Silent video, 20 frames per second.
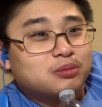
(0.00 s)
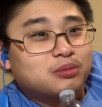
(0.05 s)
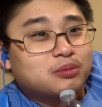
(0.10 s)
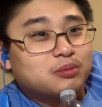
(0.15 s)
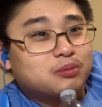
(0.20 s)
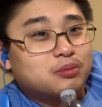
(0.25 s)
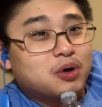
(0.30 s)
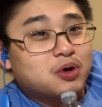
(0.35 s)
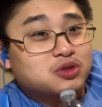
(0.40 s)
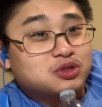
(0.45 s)

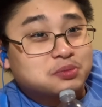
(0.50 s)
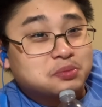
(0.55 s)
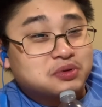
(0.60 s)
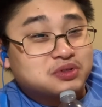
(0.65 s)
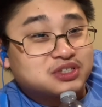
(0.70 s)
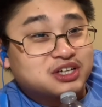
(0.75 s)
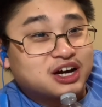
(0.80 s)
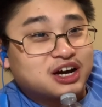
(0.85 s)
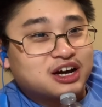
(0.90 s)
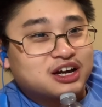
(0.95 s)
Multiple
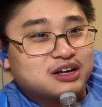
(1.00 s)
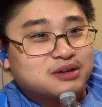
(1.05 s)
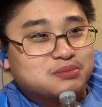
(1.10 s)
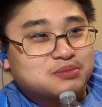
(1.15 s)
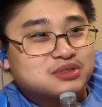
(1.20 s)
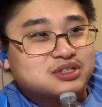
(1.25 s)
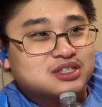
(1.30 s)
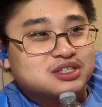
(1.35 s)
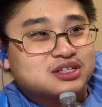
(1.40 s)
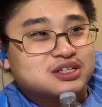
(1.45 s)

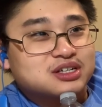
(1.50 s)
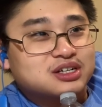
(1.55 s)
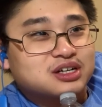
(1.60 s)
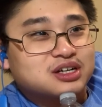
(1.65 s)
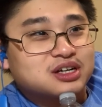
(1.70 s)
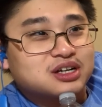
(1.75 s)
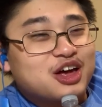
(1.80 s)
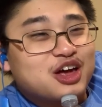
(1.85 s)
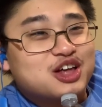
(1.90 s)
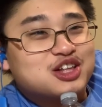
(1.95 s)
times.
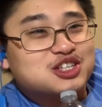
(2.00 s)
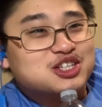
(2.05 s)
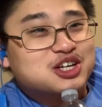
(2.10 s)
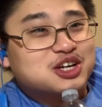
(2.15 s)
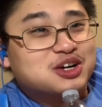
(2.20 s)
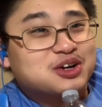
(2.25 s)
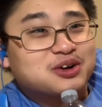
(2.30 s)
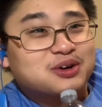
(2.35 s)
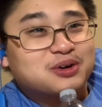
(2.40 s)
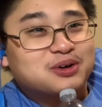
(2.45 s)
It's a
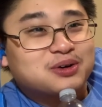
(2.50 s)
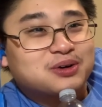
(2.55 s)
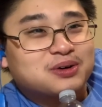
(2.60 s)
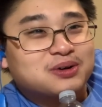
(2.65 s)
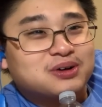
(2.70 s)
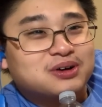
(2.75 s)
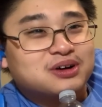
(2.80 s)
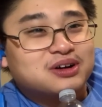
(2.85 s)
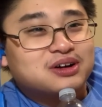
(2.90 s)
girl.